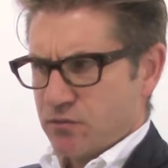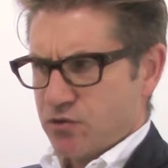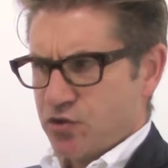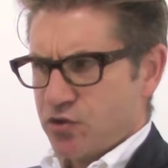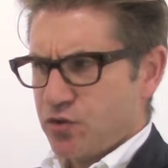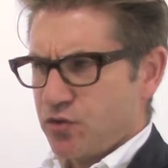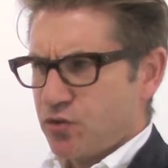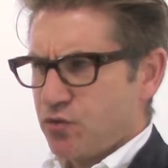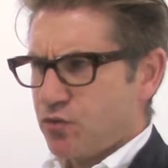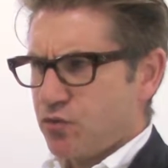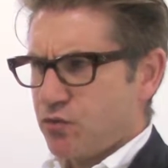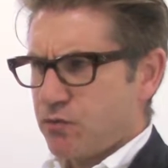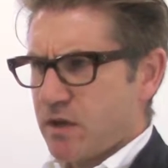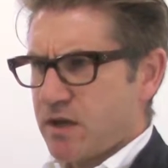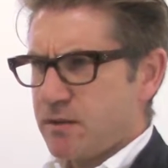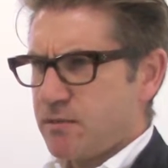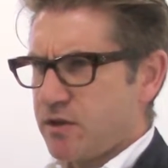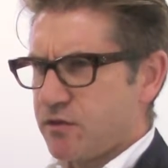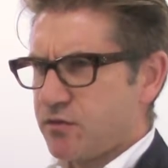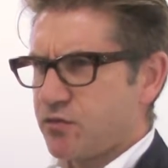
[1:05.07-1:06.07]
2,
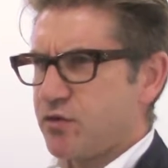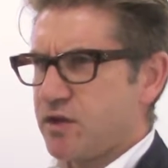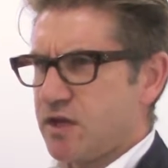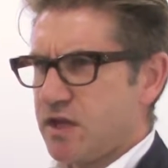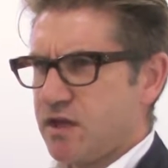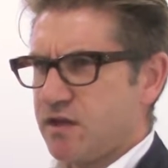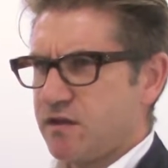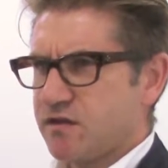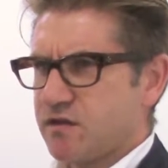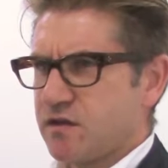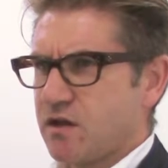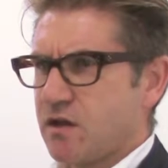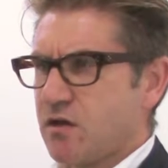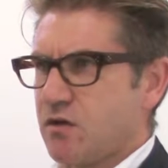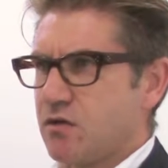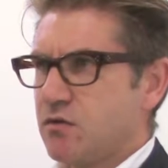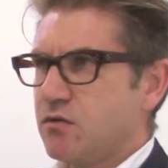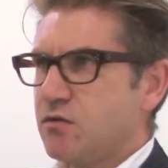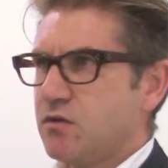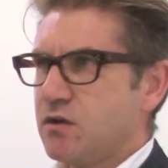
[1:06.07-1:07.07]
maybe 3 years
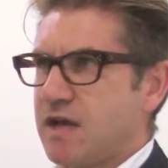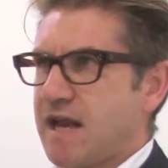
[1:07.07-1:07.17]
ago